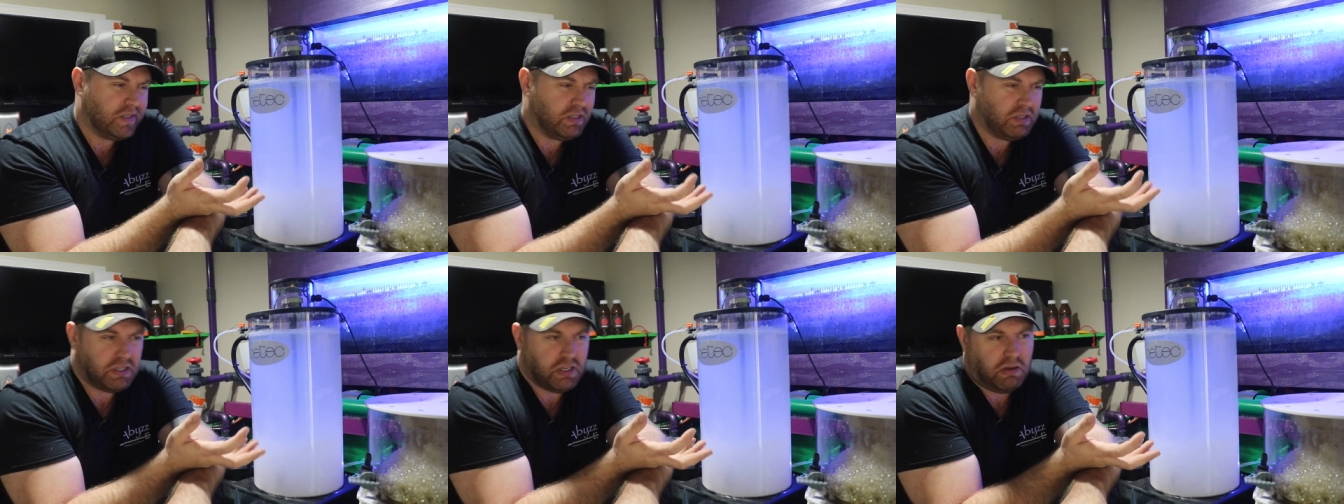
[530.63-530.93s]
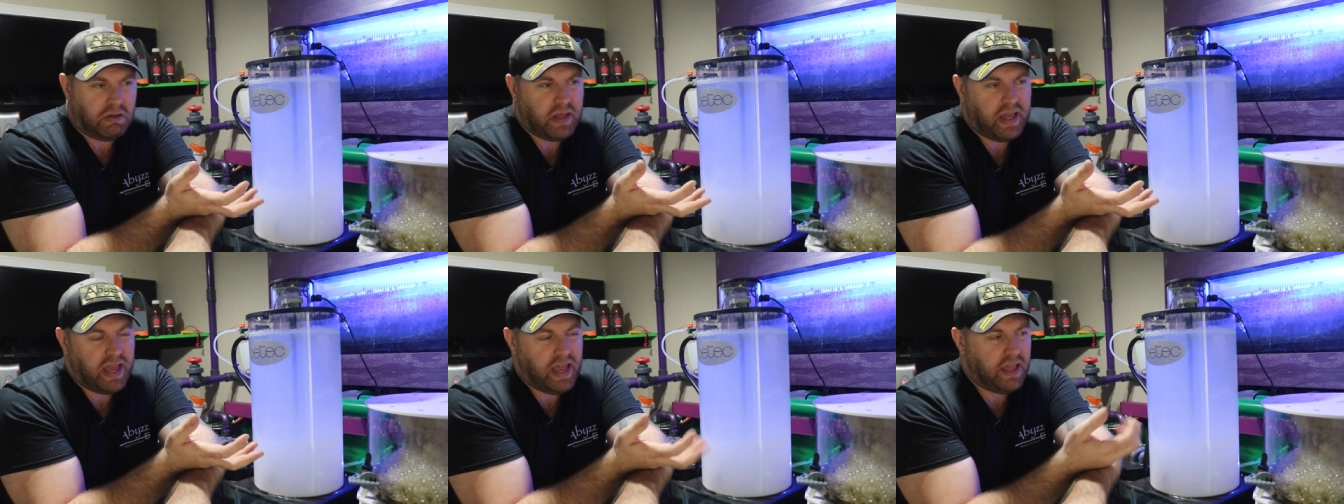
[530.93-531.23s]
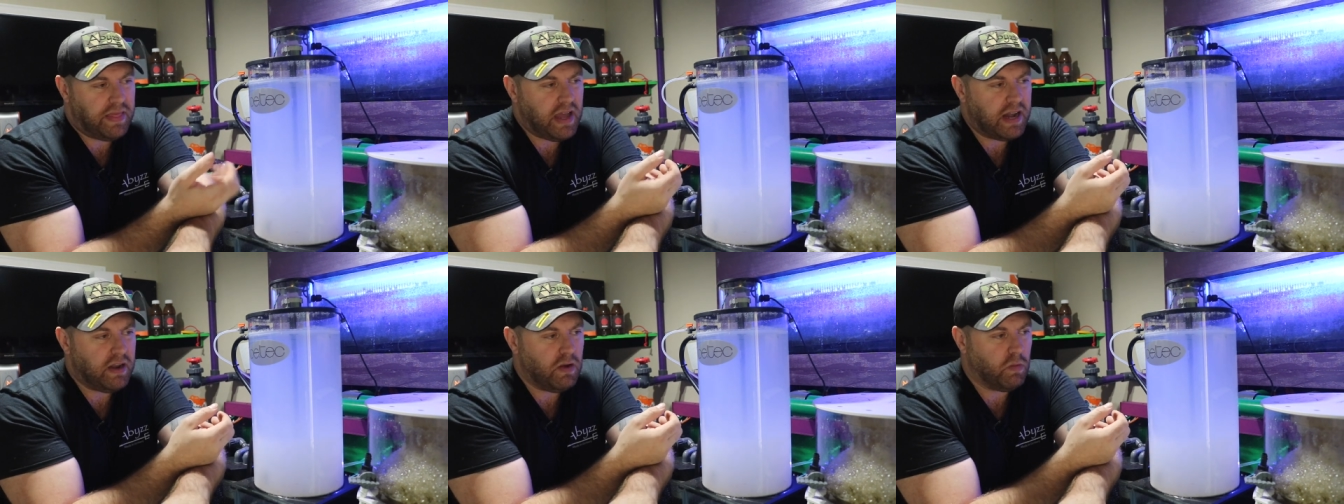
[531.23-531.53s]
So
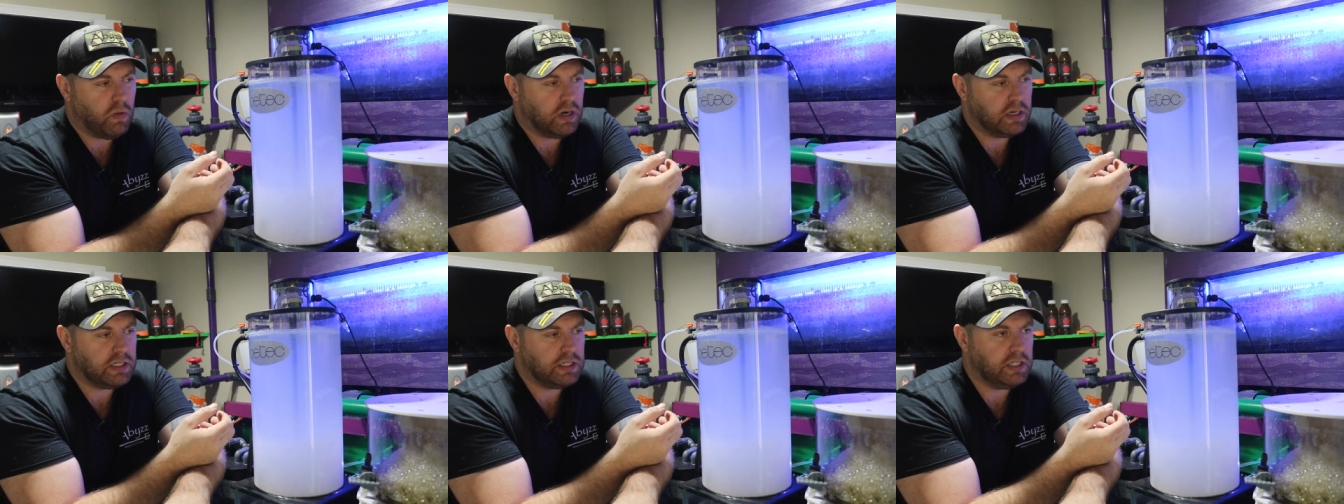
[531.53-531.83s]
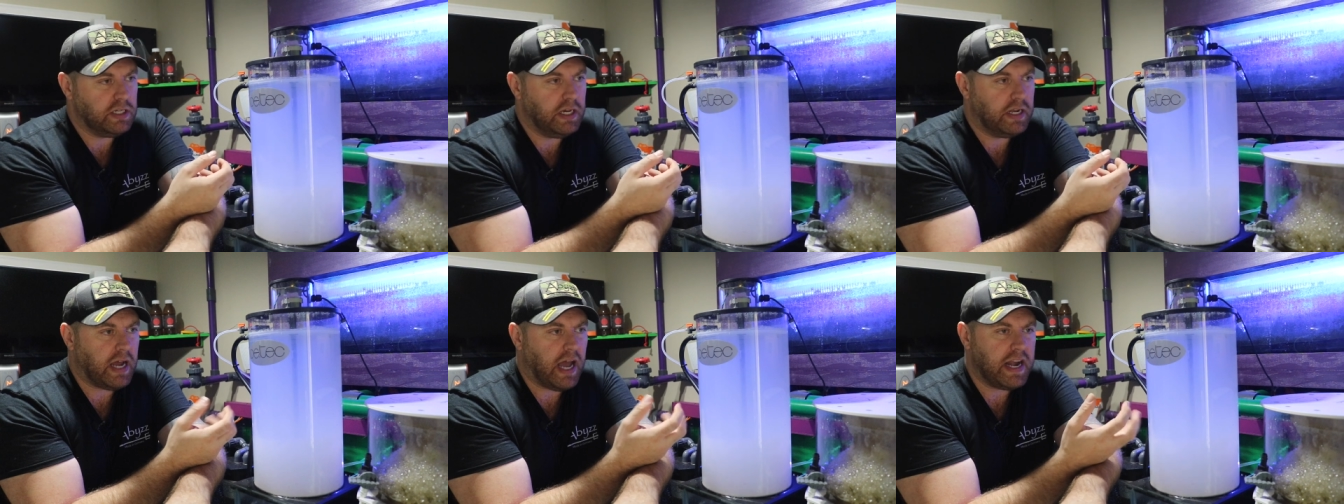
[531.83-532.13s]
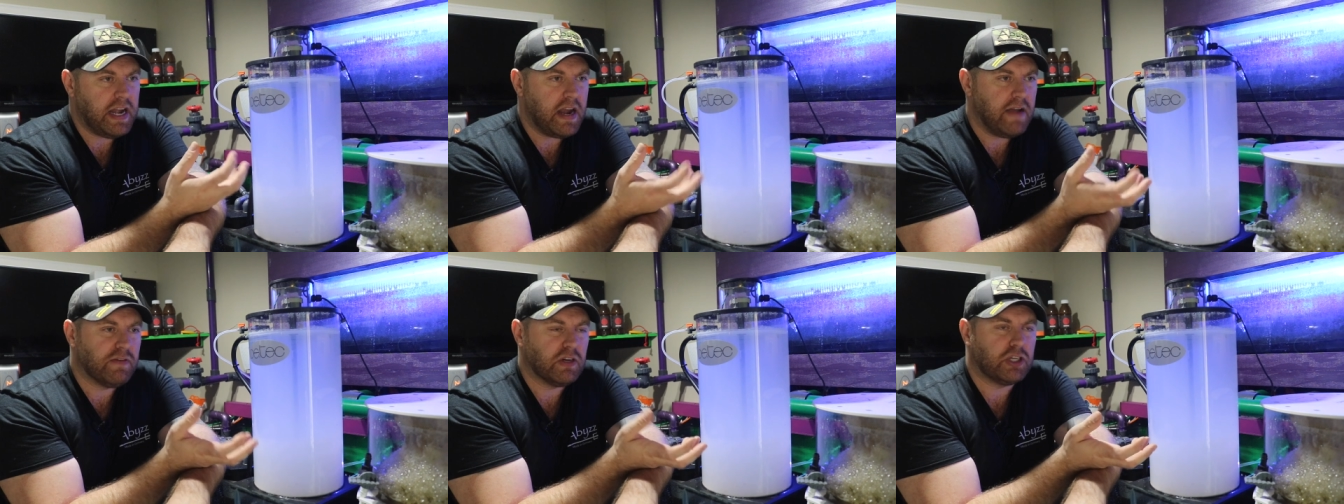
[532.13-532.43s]
A, that didn't work good. I
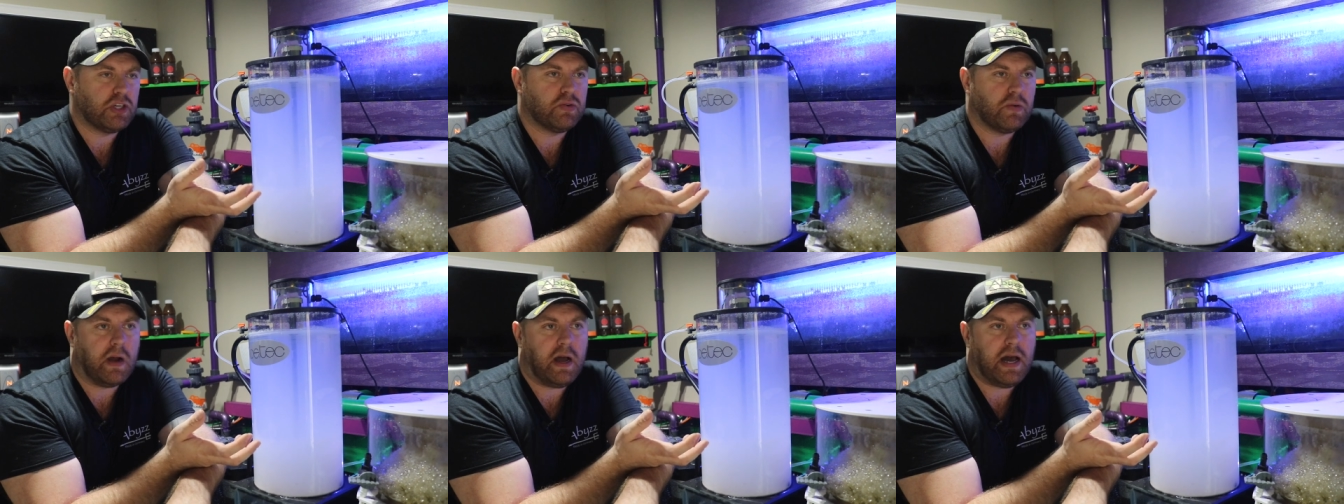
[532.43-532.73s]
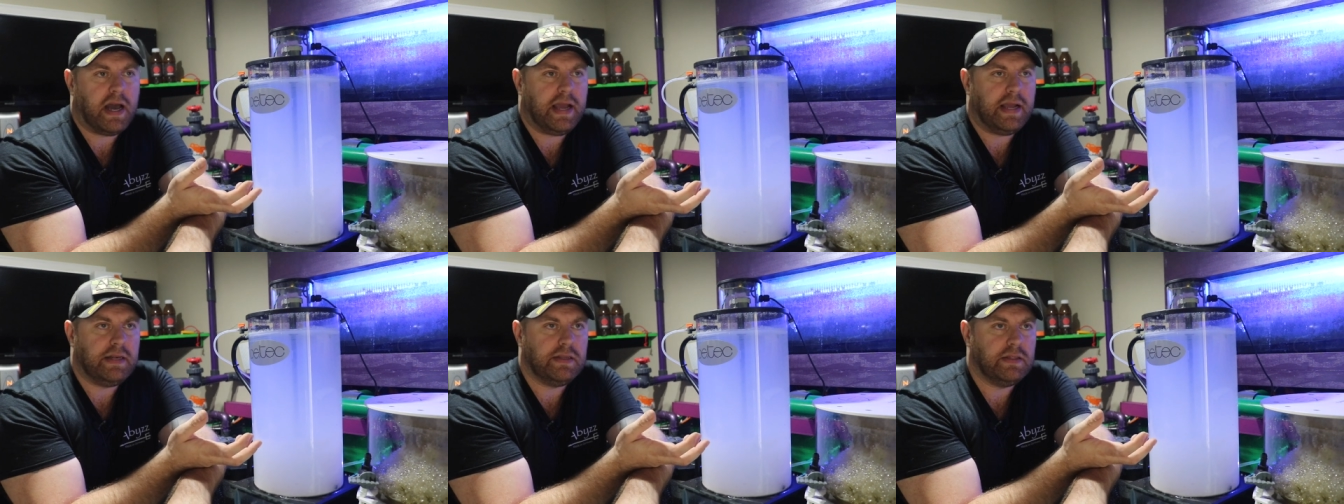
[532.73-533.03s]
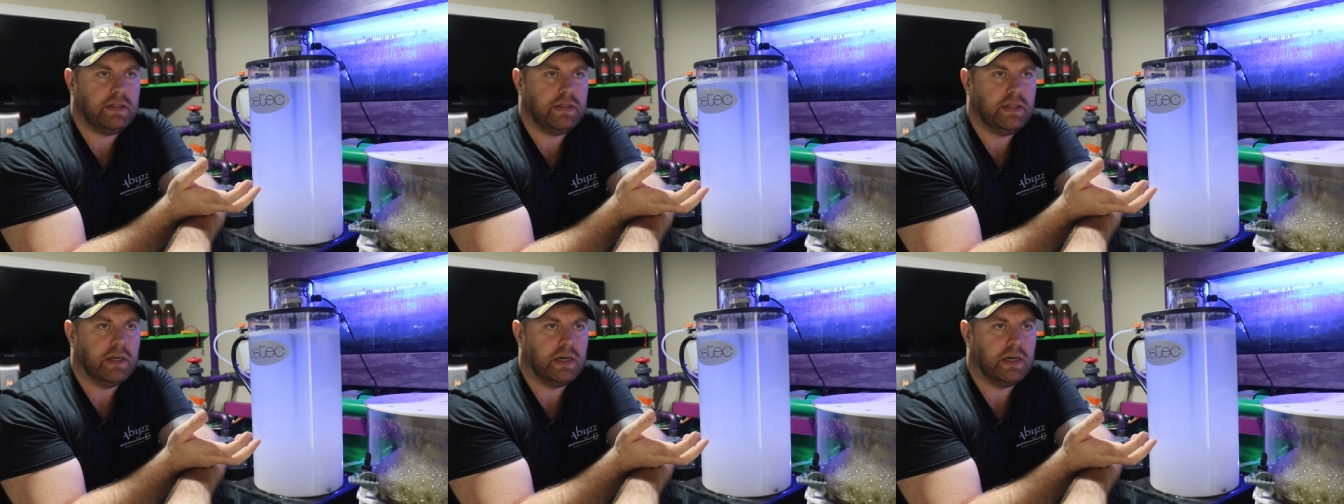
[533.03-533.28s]
never tried